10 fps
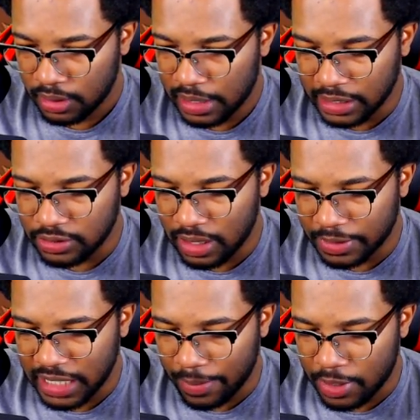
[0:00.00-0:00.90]
That doesn't do that
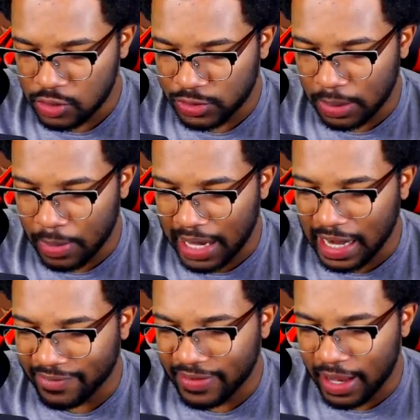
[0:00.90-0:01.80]
much damage, which I
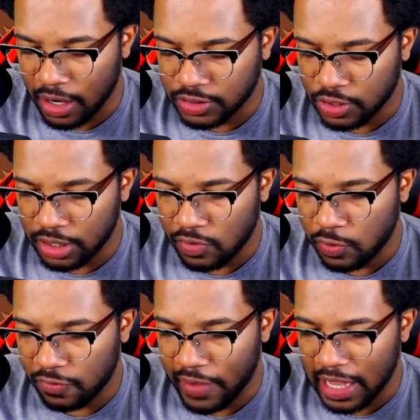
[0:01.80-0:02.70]
like. I have an alternative
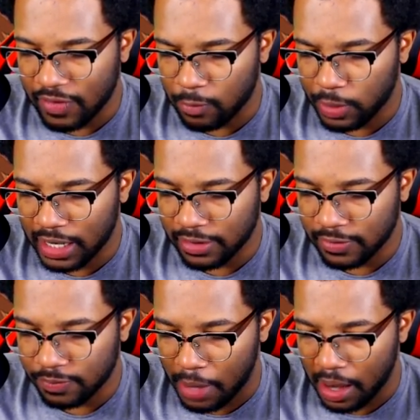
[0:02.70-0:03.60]
to fight if I run out
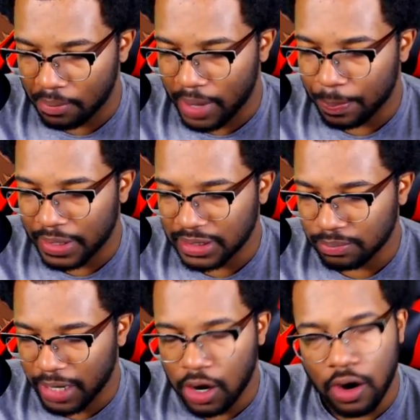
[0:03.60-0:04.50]
of
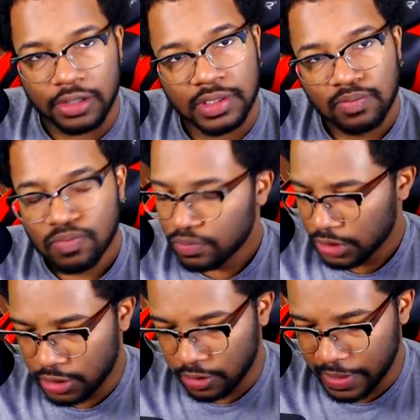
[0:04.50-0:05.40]
my cards.
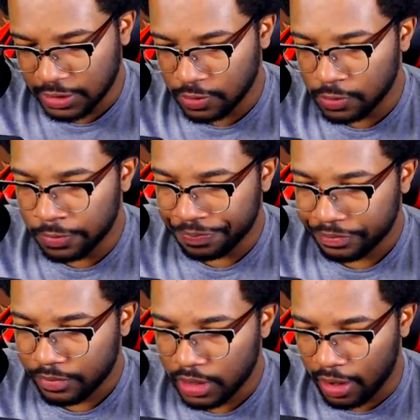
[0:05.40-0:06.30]
So that's cool.
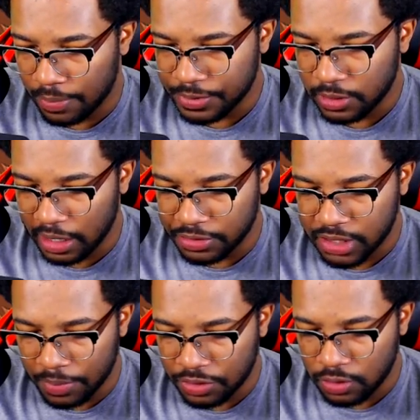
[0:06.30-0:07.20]
So yellow's
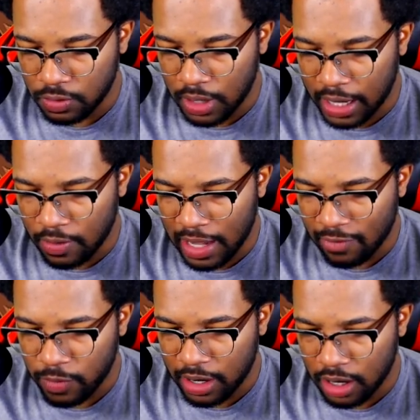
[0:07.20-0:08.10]
coming through. I don't
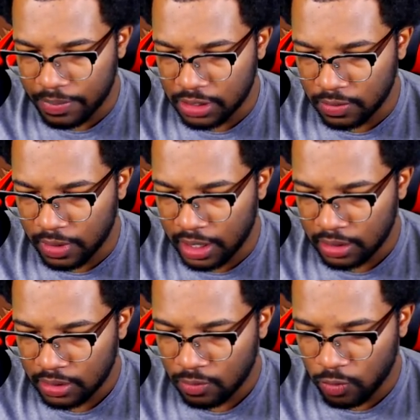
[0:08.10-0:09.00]
have red on me, do I?
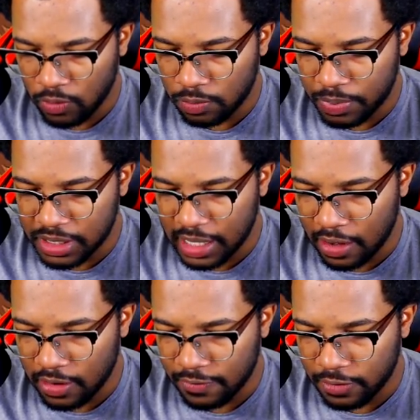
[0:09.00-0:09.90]
Red would be the
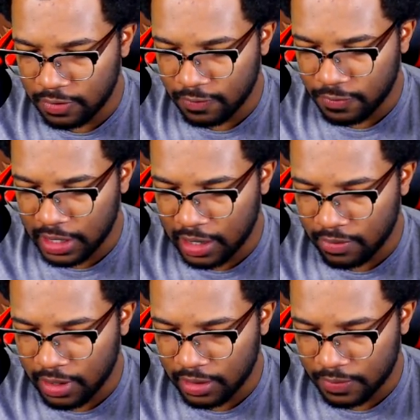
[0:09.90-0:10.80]
counter for that,
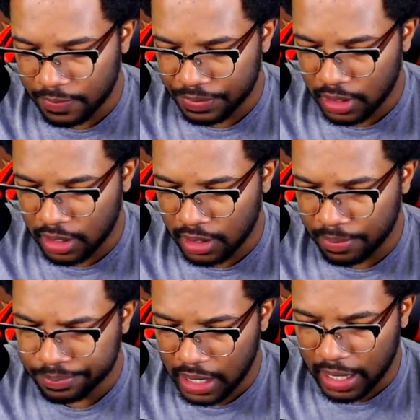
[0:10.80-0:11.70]
right?
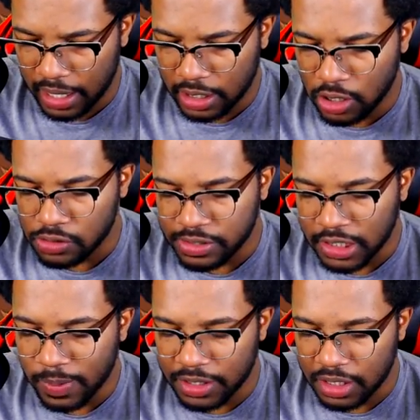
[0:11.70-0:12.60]
Yeah, it
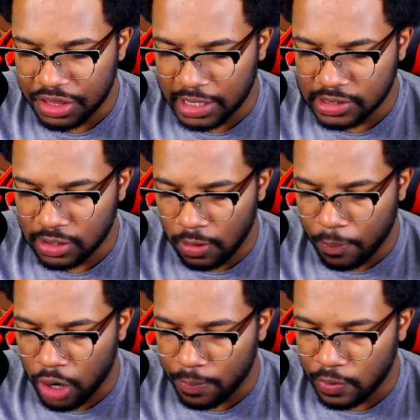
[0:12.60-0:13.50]
tells me on the thing. So
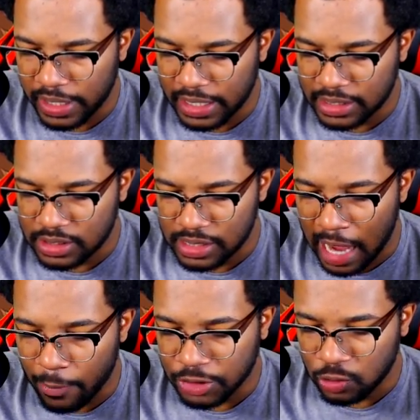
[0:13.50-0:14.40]
purple is
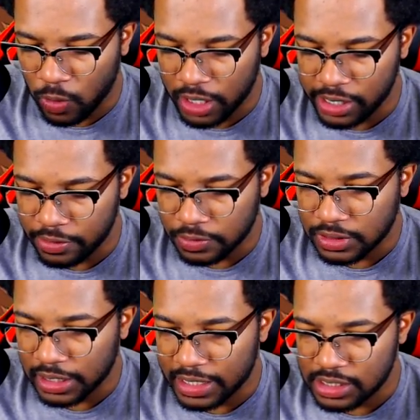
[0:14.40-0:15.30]
not what you want to use
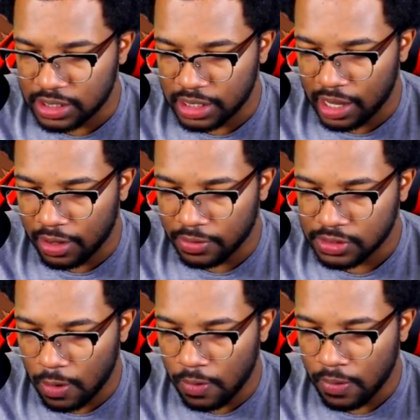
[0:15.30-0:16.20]
against a yellow.
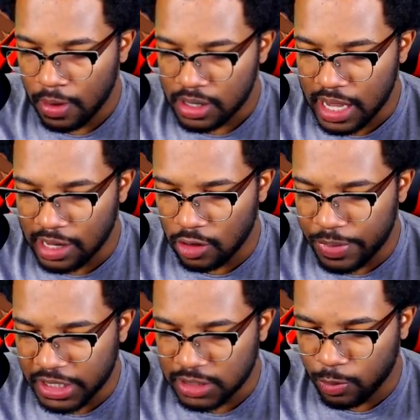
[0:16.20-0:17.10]
So yellow
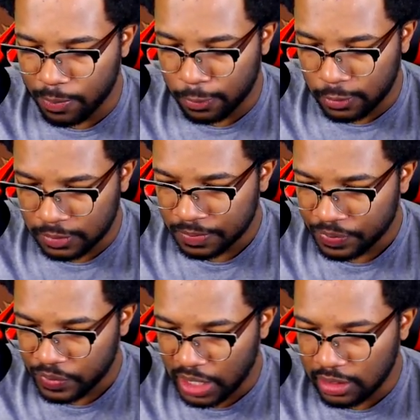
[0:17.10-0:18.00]
beats purple,
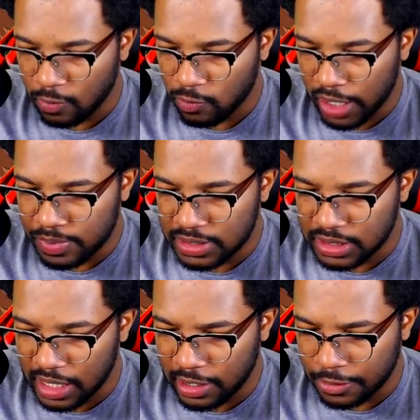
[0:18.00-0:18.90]
and then red beats
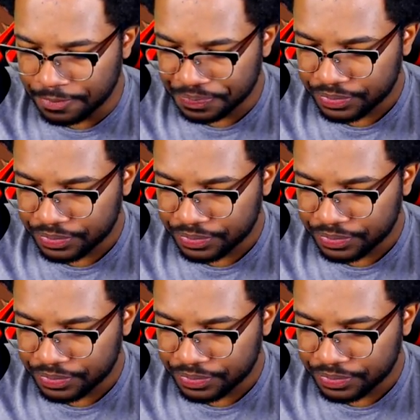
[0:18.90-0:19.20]
yellow.